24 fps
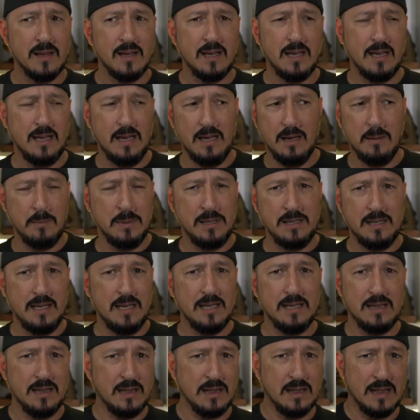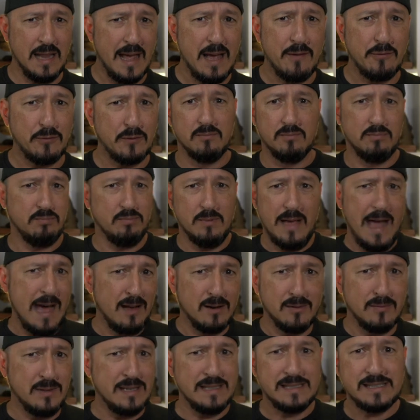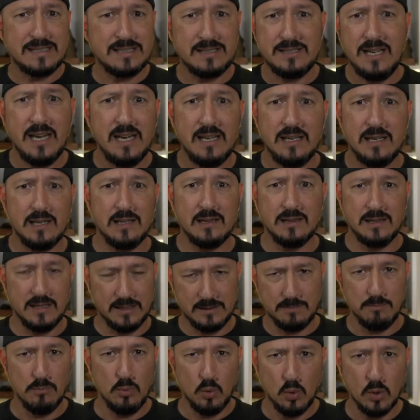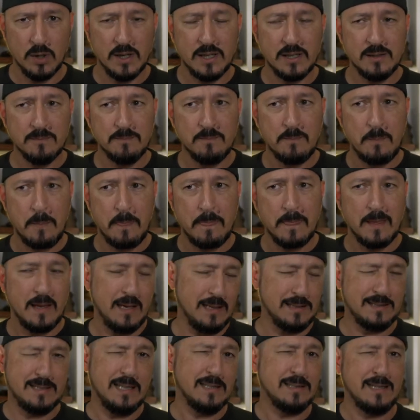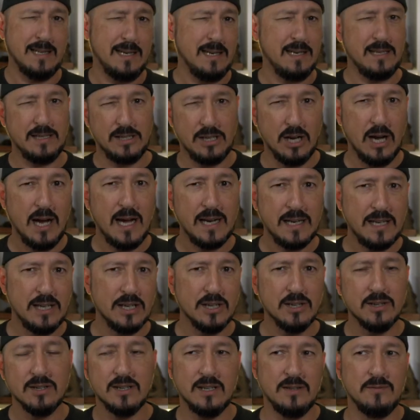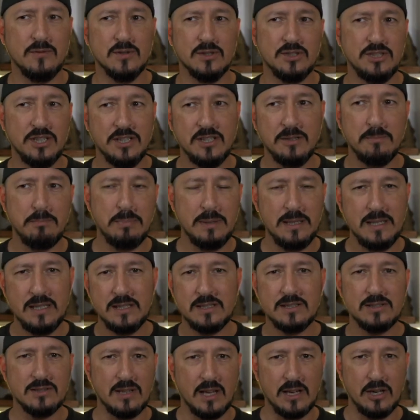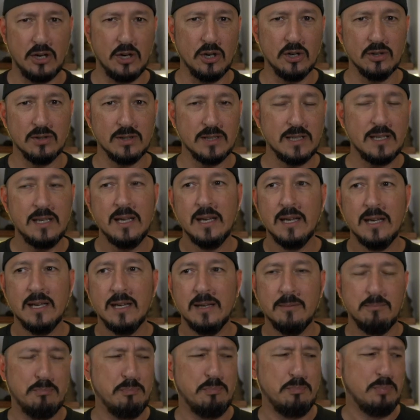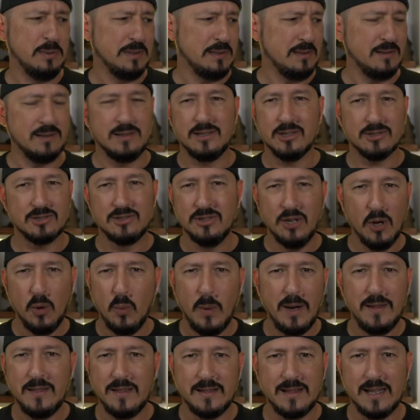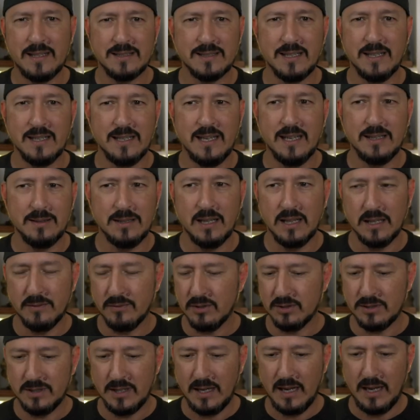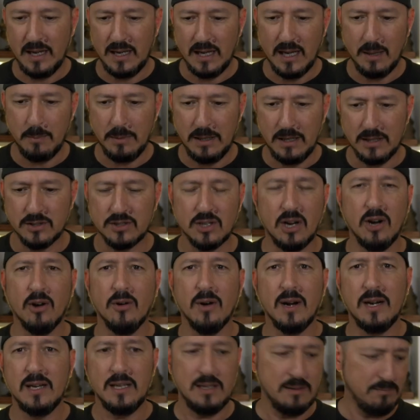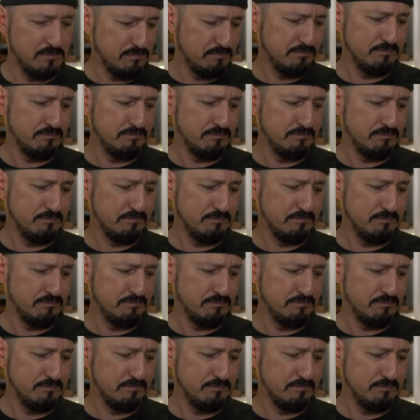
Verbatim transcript: It, I mean, it left out of the state this morning. It says that it got here in Virginia Beach, like early, but there's no way that that's gonna get delivered today. I mean, it's already